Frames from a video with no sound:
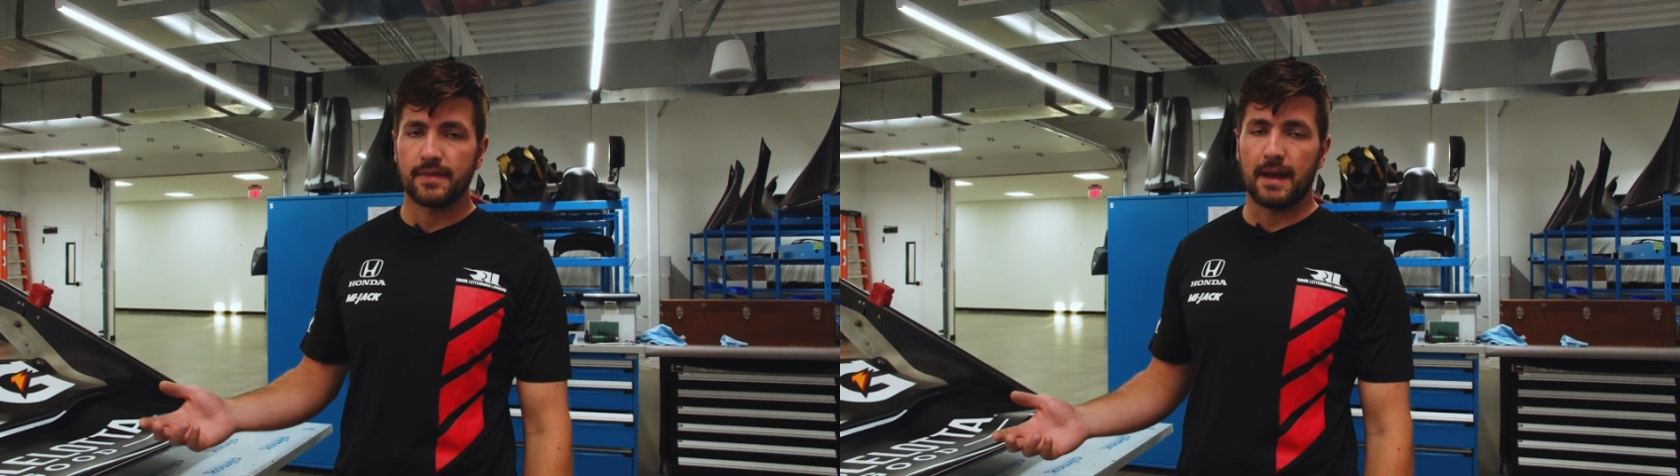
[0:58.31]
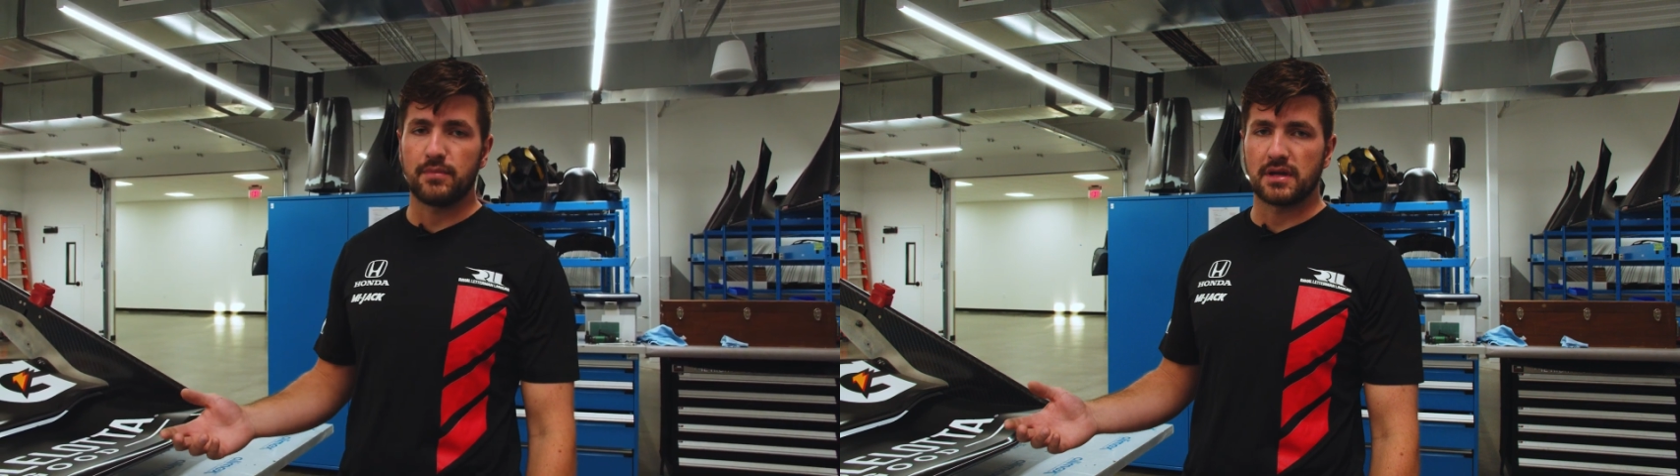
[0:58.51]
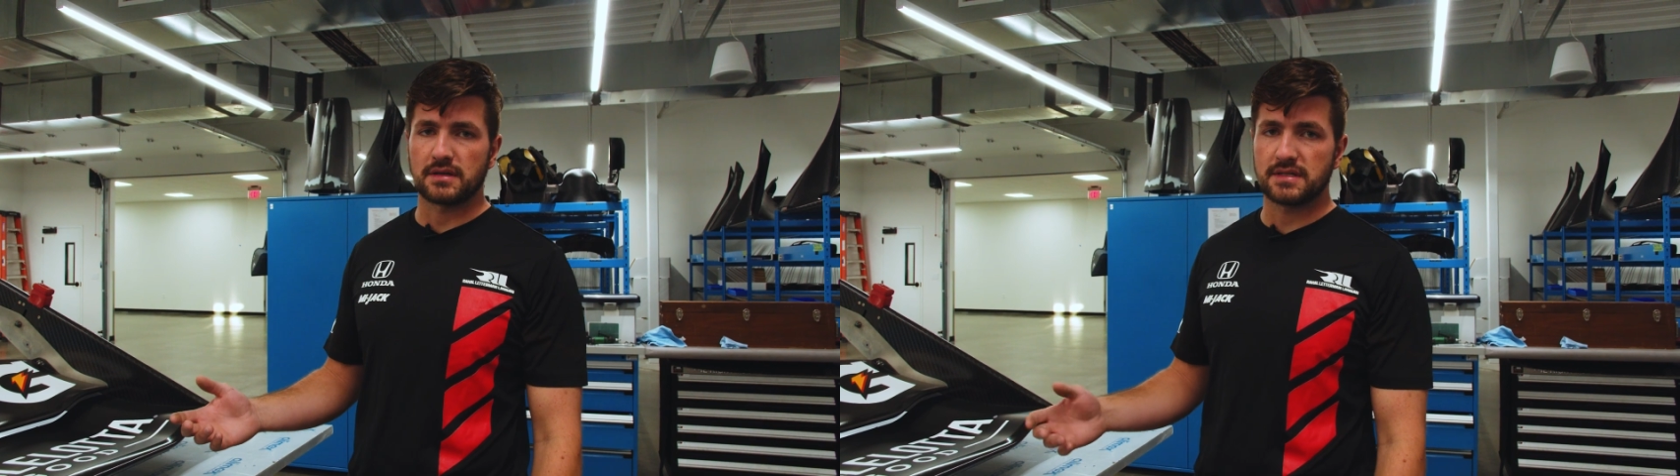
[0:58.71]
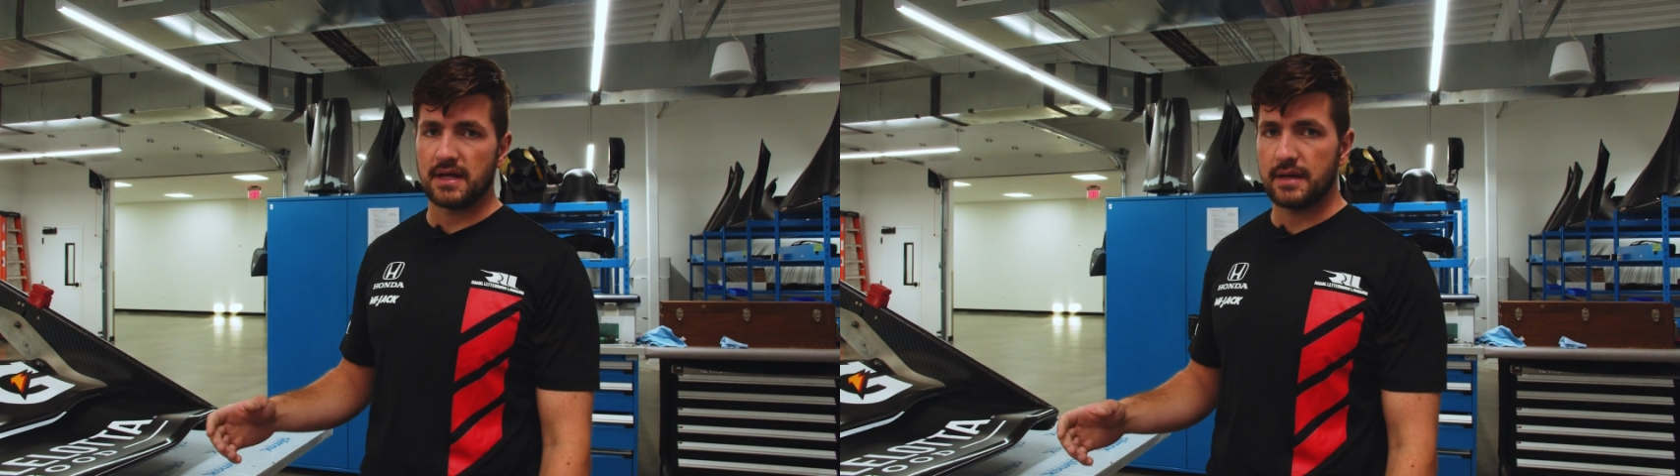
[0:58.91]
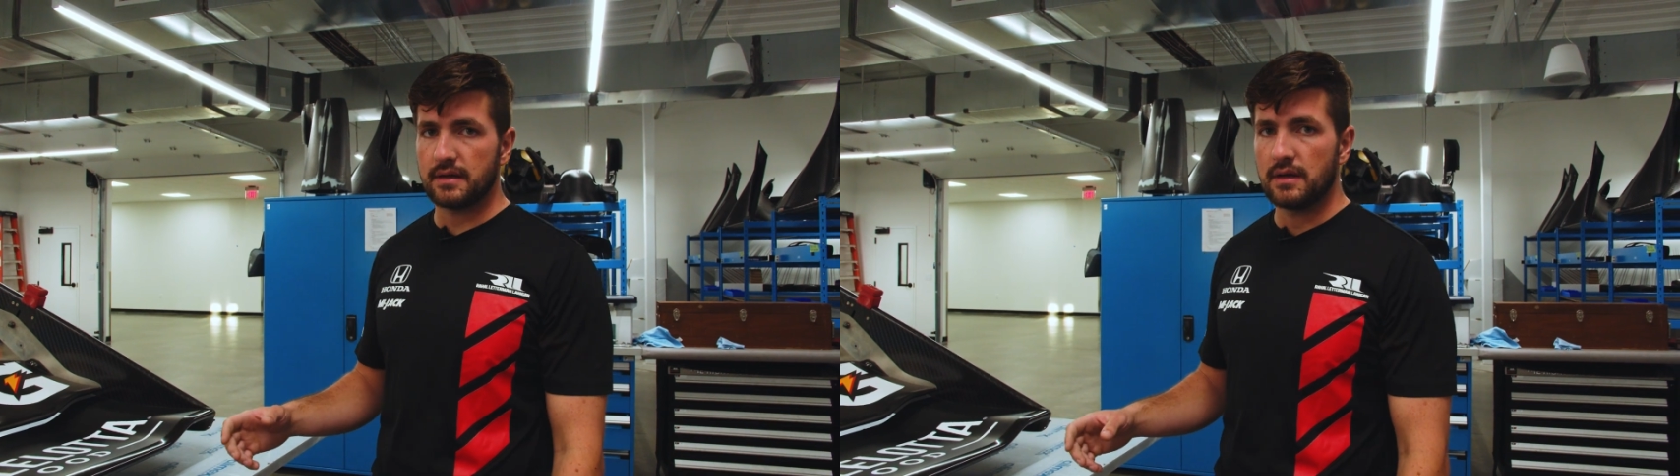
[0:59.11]
That being
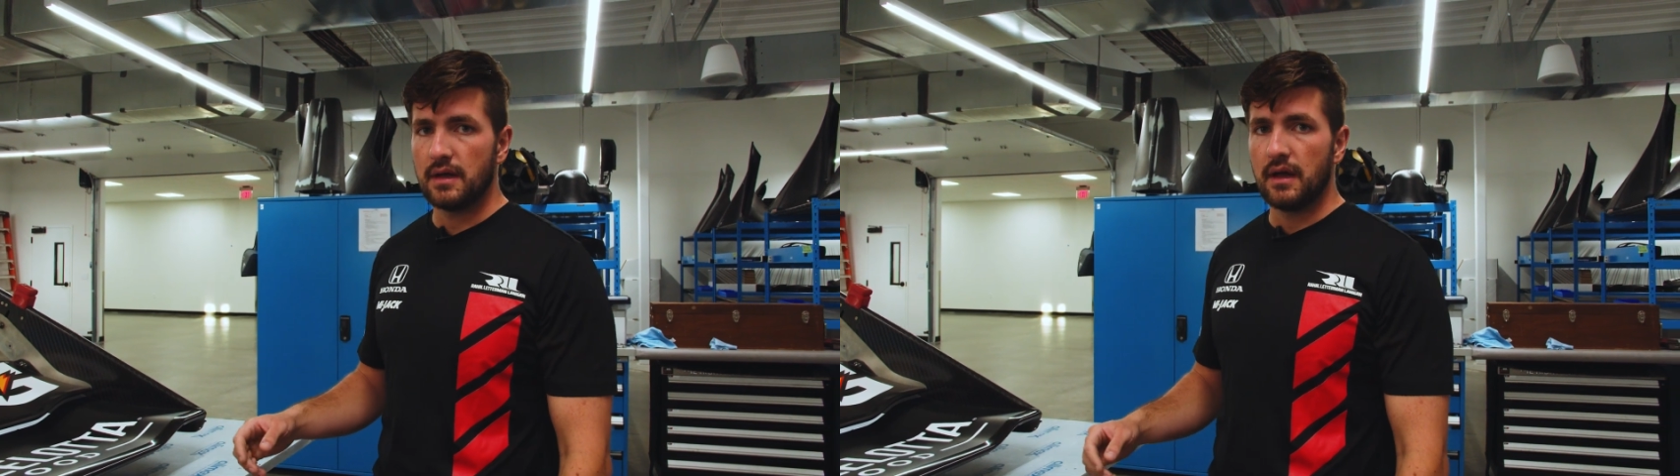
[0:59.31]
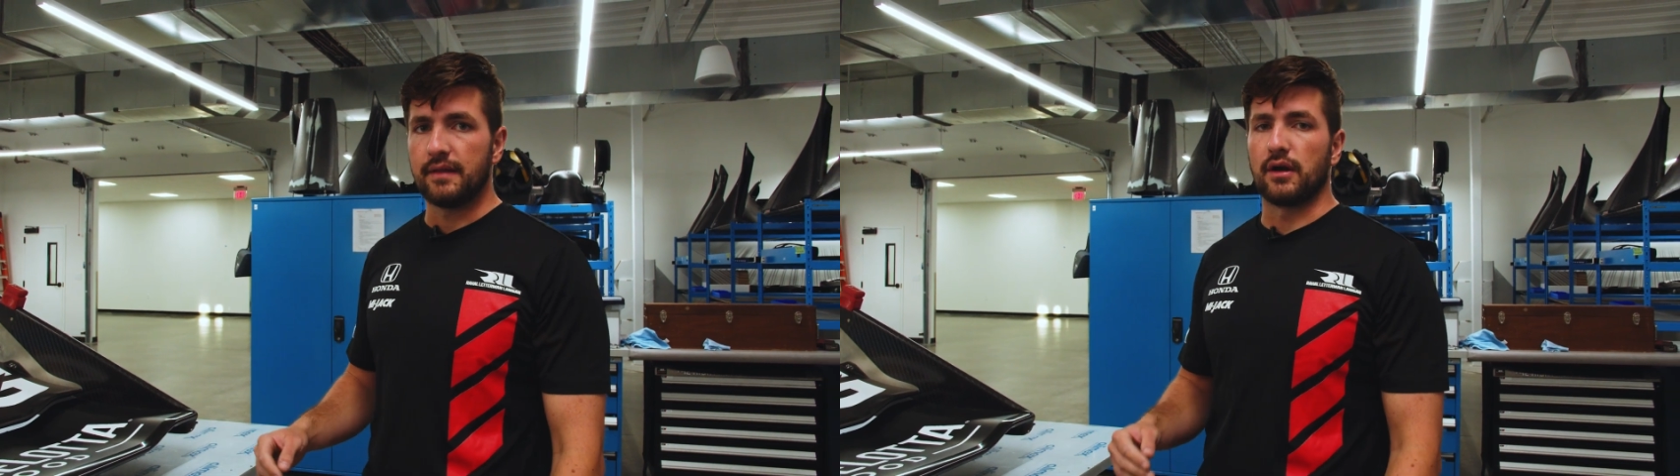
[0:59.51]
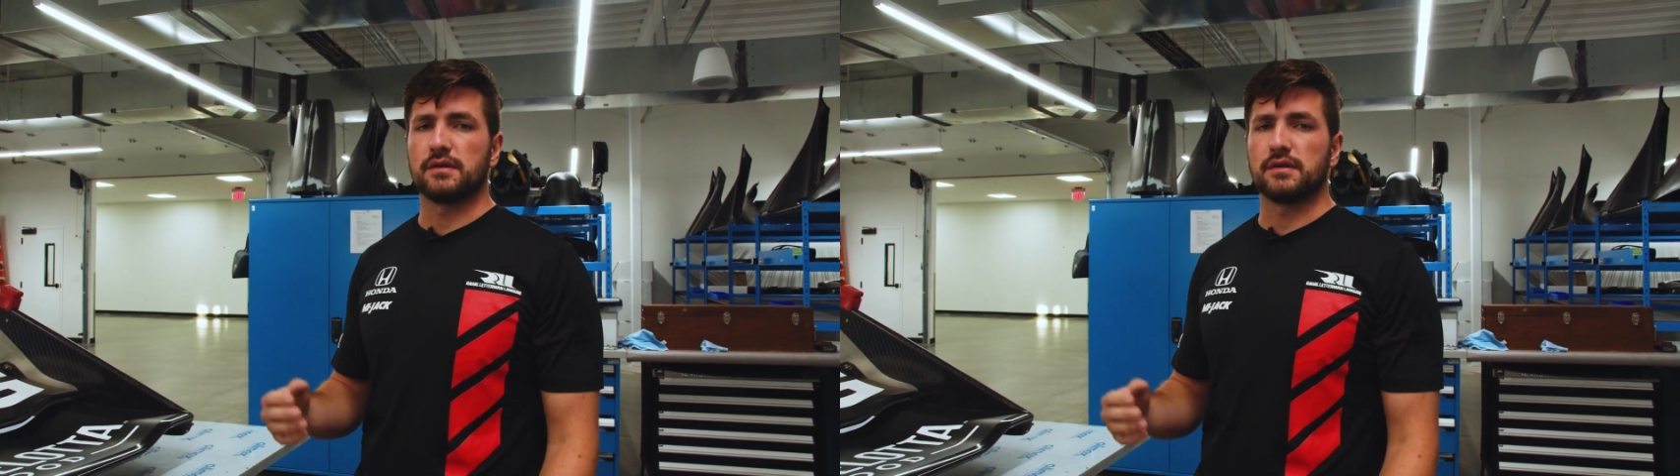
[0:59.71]
said, that